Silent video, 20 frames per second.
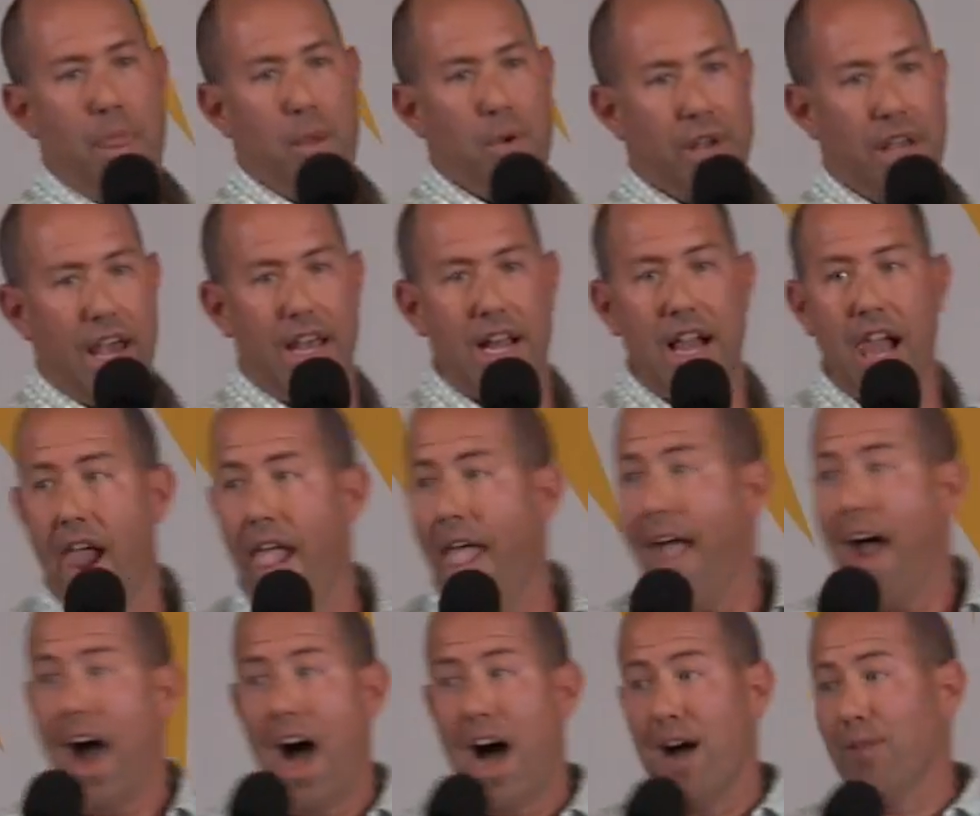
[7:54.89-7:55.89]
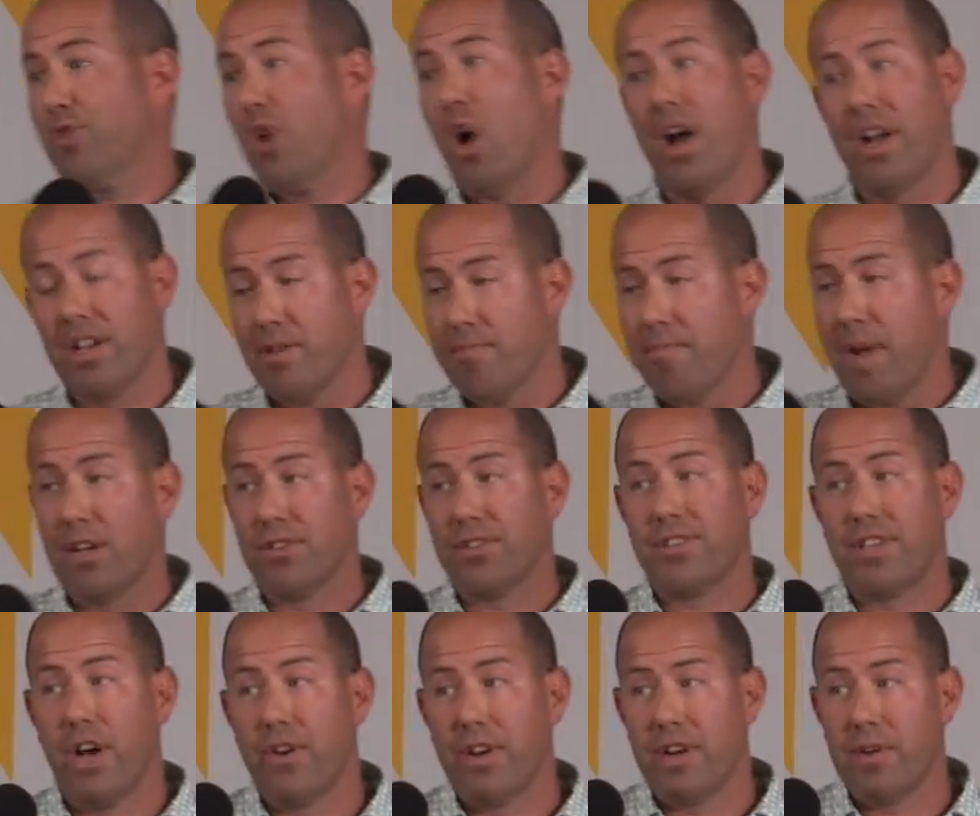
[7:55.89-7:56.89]
okay? I'm talking about
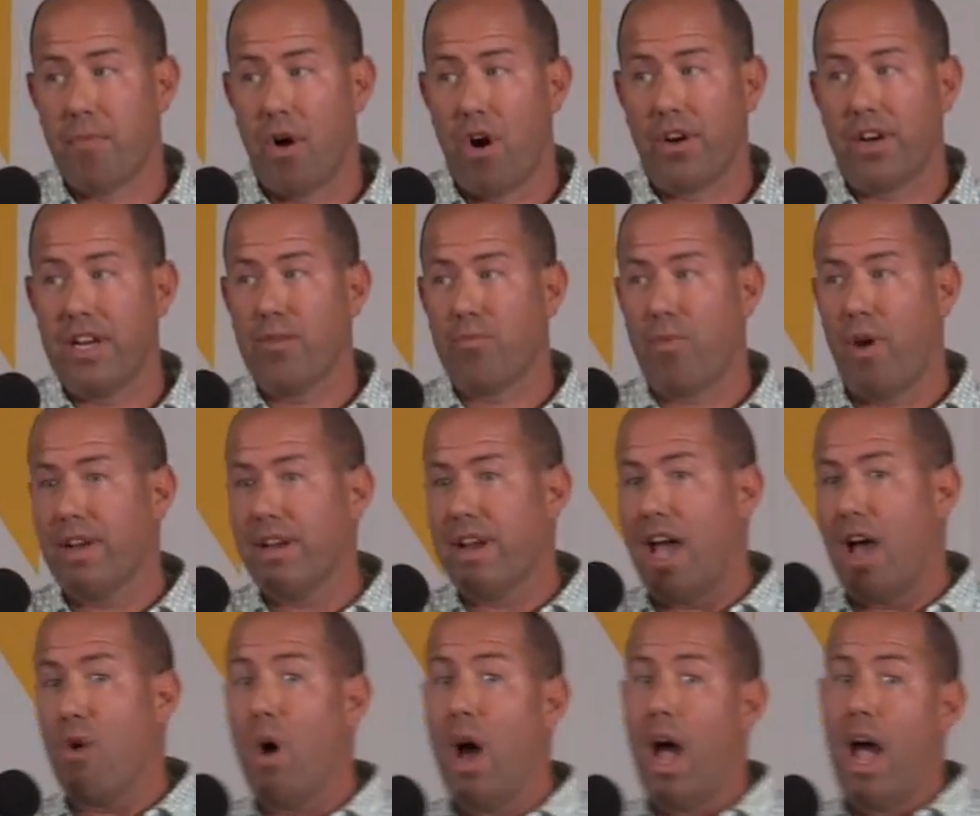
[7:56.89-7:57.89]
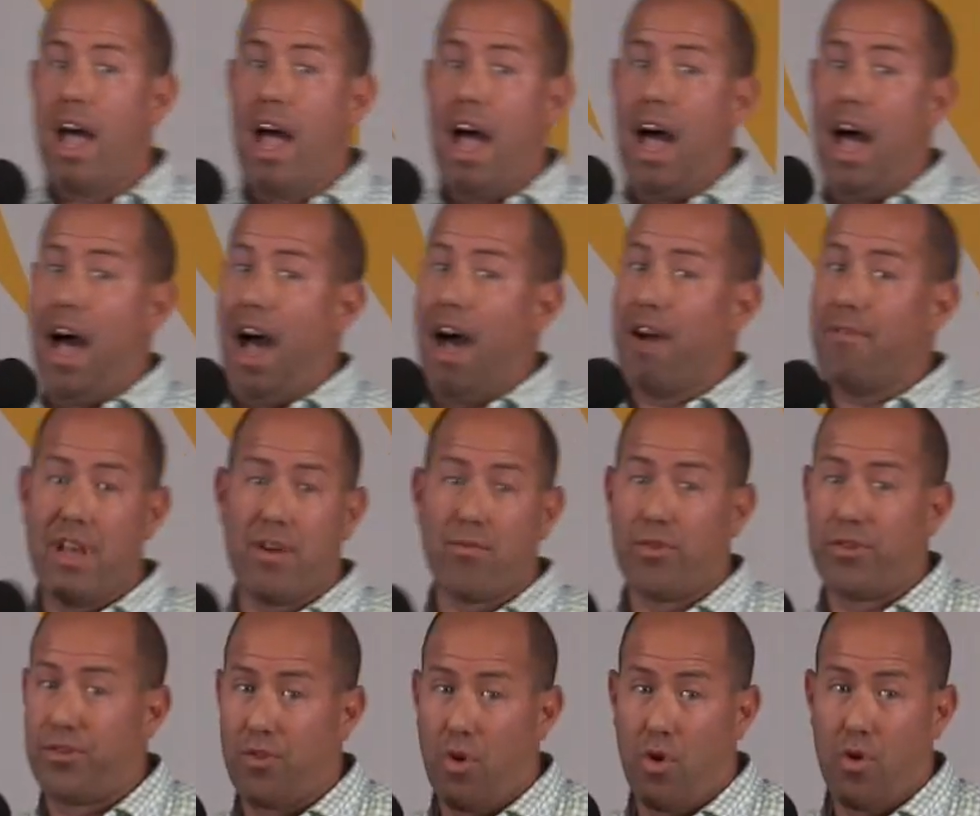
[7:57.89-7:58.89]
selling and marketing right now. I've never
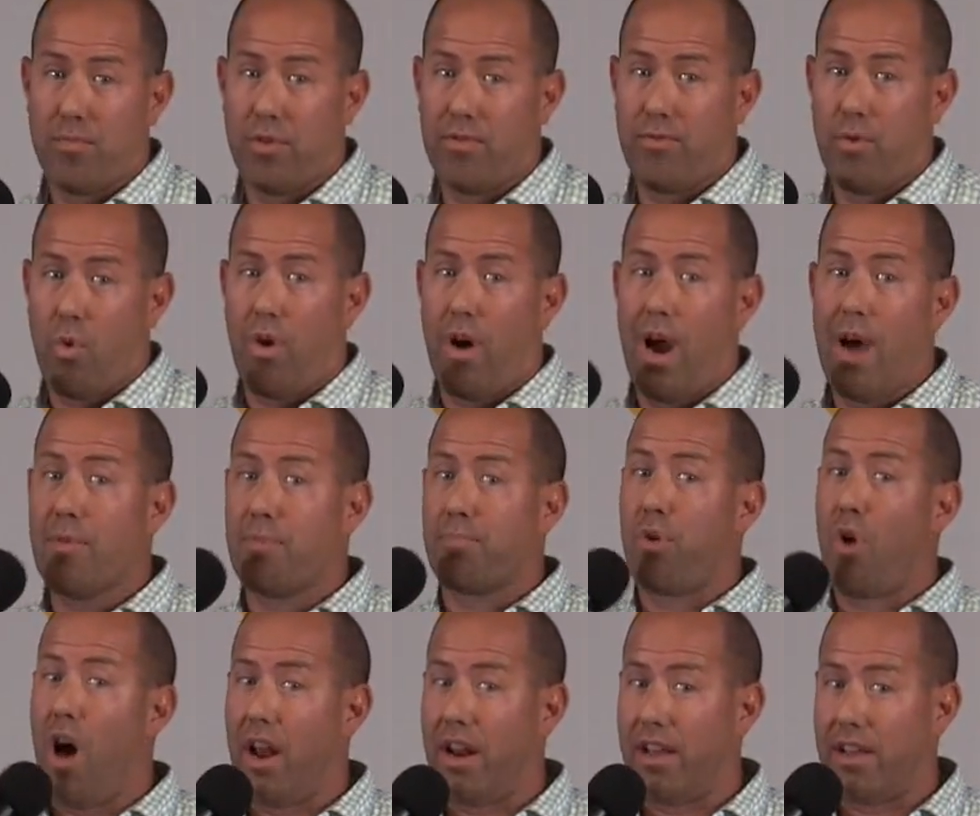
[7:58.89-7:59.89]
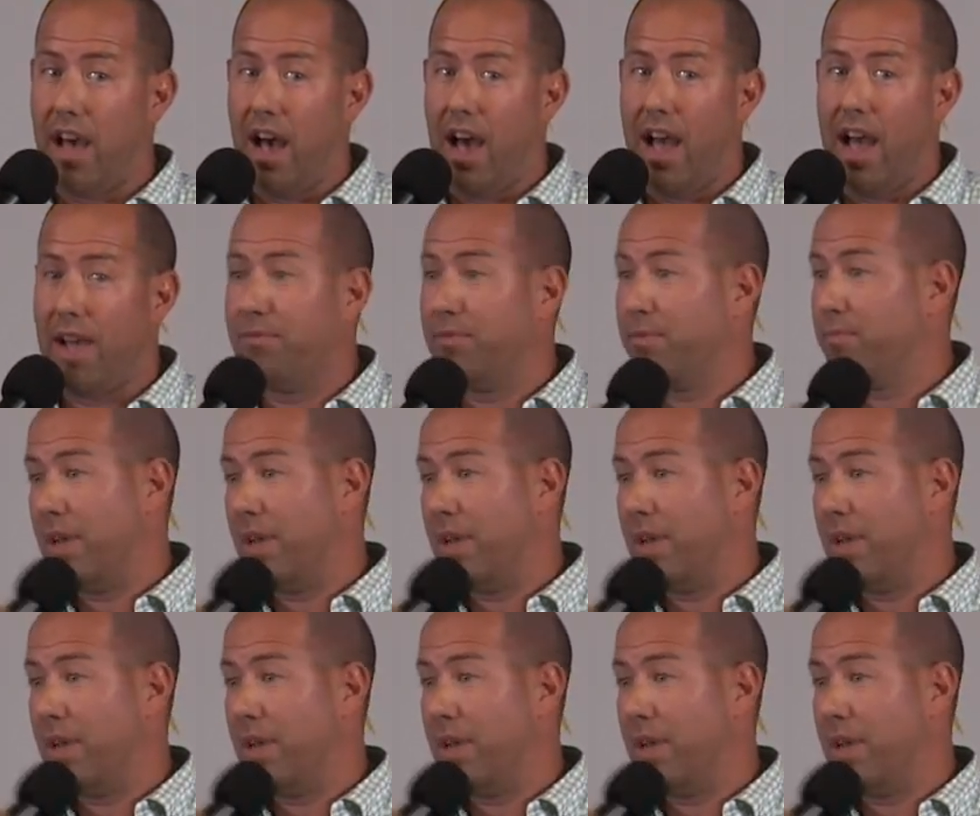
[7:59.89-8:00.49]
sold before. I'm a product guy. I've